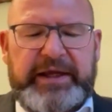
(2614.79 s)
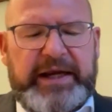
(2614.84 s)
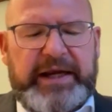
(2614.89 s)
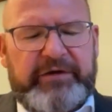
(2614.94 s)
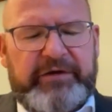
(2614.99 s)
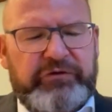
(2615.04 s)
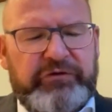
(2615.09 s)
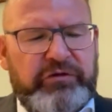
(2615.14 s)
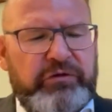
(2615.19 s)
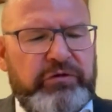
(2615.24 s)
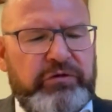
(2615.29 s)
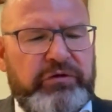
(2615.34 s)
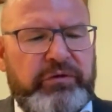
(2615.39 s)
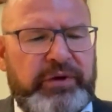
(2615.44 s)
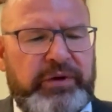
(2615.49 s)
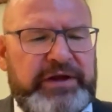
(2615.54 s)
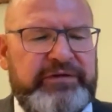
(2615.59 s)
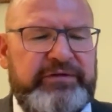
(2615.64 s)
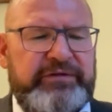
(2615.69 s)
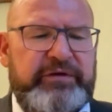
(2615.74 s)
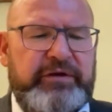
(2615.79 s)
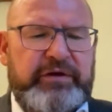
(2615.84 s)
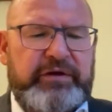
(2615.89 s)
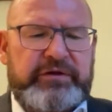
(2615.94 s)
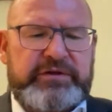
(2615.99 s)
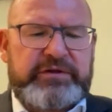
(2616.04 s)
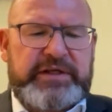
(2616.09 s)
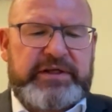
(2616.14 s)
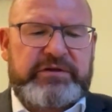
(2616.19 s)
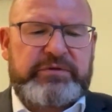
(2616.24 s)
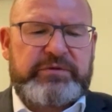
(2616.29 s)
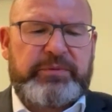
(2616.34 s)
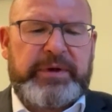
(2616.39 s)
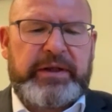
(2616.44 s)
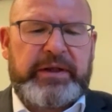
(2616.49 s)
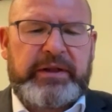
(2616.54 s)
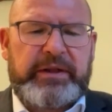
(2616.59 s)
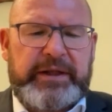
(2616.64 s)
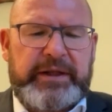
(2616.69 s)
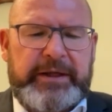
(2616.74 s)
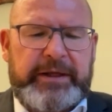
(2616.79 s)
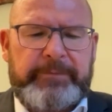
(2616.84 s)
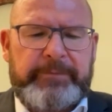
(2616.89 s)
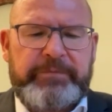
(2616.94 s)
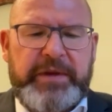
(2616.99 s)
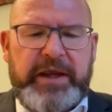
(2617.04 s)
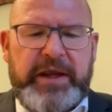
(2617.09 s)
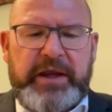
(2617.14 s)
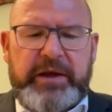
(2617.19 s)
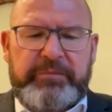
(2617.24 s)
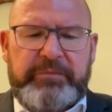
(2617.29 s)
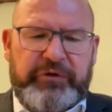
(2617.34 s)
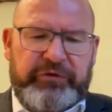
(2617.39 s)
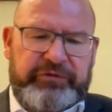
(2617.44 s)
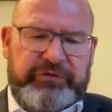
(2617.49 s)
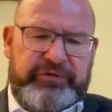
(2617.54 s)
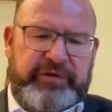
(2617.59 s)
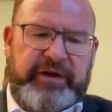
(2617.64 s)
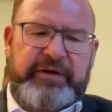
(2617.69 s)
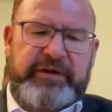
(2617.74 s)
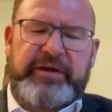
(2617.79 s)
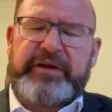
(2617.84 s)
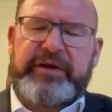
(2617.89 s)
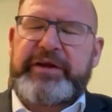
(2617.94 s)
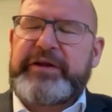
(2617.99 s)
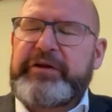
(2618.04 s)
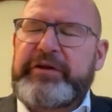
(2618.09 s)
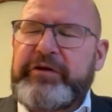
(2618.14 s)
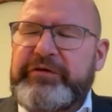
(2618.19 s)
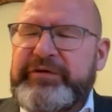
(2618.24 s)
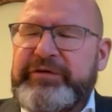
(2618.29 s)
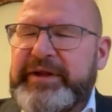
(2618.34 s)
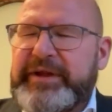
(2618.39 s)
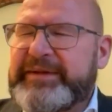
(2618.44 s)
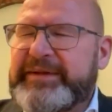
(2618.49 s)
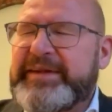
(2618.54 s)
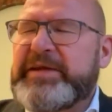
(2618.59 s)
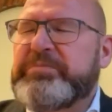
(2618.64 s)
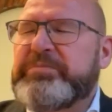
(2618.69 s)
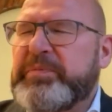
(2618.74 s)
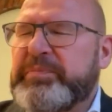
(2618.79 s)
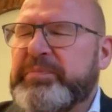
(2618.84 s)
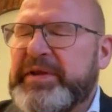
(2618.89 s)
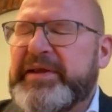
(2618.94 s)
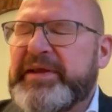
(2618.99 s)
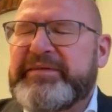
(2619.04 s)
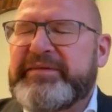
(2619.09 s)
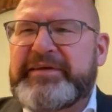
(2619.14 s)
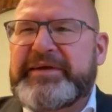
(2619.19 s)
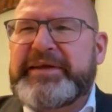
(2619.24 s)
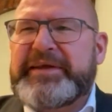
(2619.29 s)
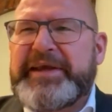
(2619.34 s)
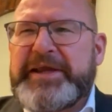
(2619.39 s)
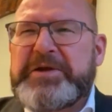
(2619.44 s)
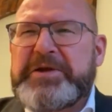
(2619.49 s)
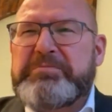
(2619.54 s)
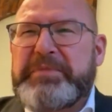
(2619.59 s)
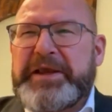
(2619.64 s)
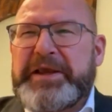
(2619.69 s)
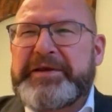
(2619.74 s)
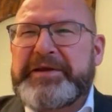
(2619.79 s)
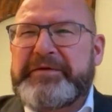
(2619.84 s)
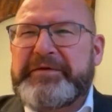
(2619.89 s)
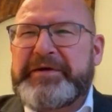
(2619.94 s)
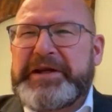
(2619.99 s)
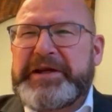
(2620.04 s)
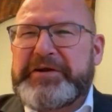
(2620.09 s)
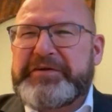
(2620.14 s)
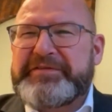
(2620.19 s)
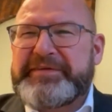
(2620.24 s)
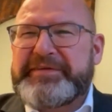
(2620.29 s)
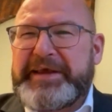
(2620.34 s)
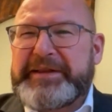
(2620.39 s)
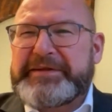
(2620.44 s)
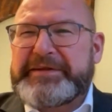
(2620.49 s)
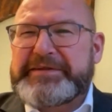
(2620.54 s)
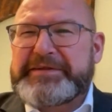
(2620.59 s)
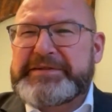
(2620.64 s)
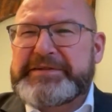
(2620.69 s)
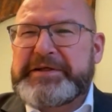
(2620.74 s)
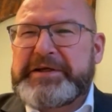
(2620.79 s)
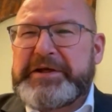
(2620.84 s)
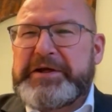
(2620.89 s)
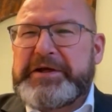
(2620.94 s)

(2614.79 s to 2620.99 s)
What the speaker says: And I have two questions as well, because suddenly it looks like TPP is a kingmaker in a sense.